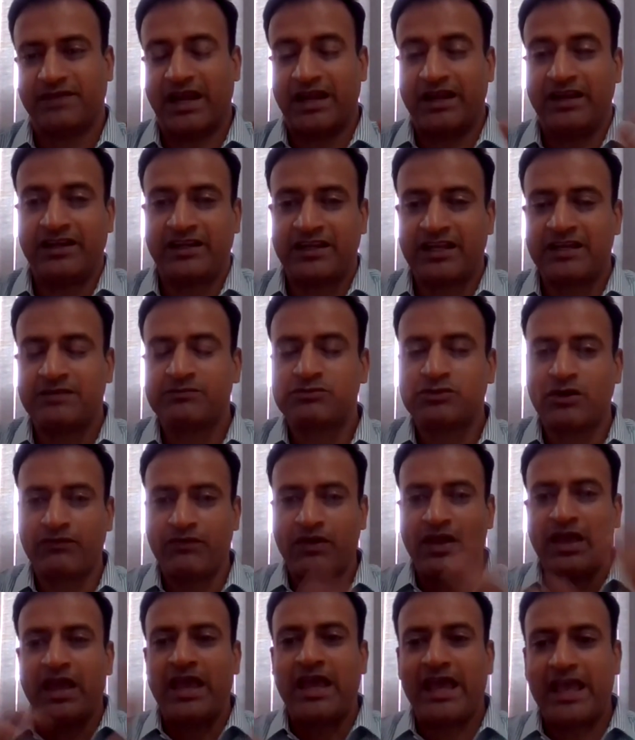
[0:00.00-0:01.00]
And in terms
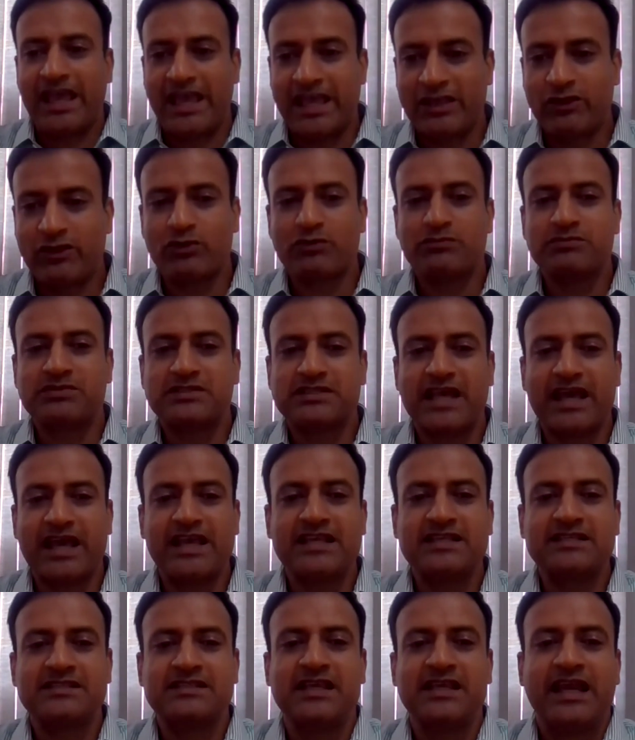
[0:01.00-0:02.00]
of AUM
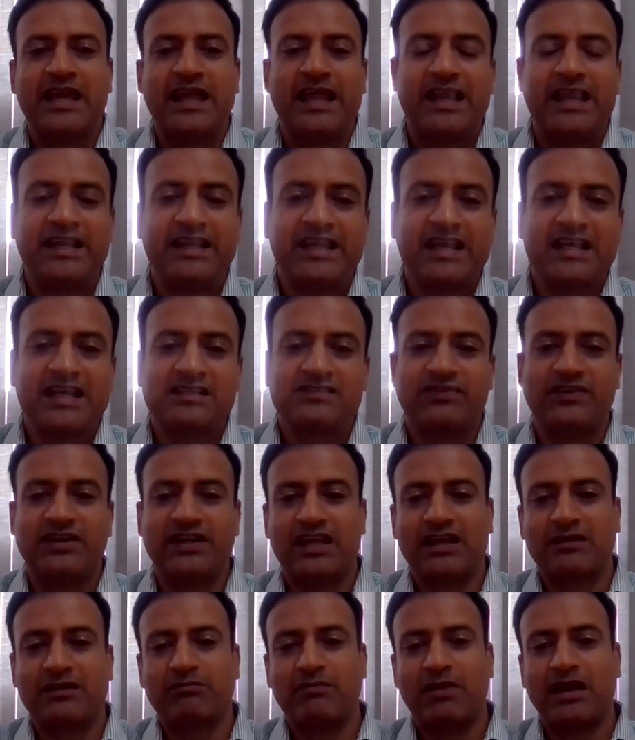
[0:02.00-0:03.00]
size, India's
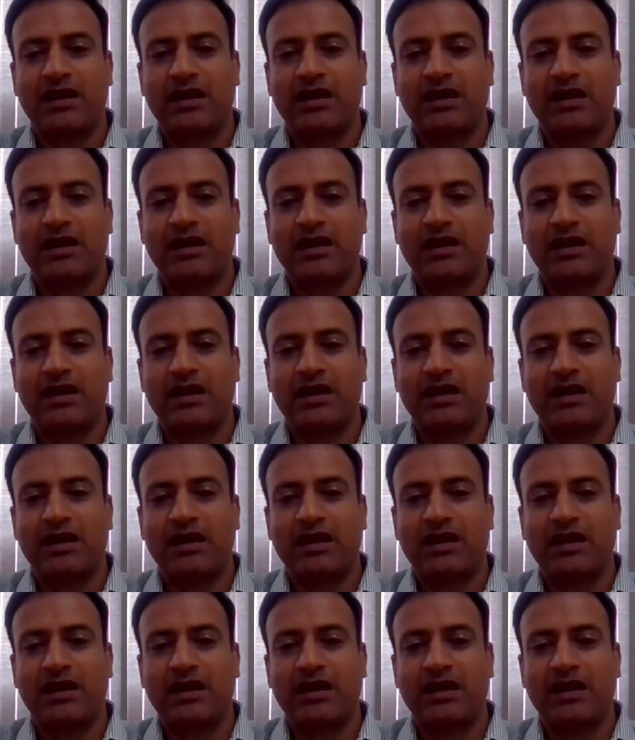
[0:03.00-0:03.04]
fintech